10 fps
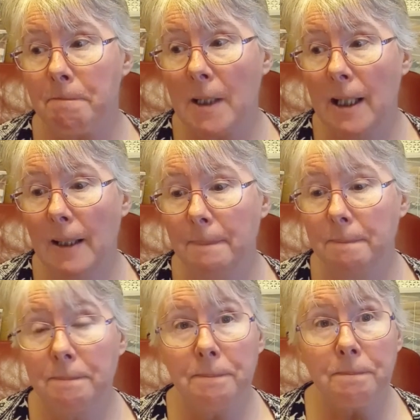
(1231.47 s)
And you
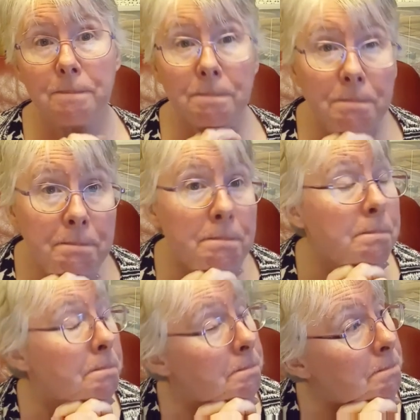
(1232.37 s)
still got to go chippy on
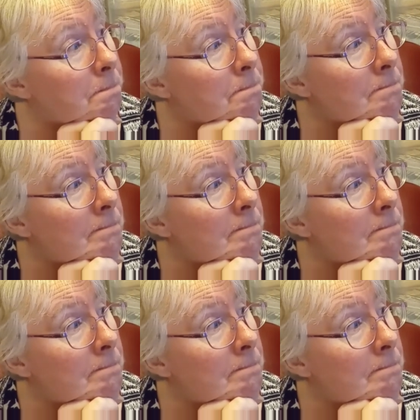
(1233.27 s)
a Thursday night.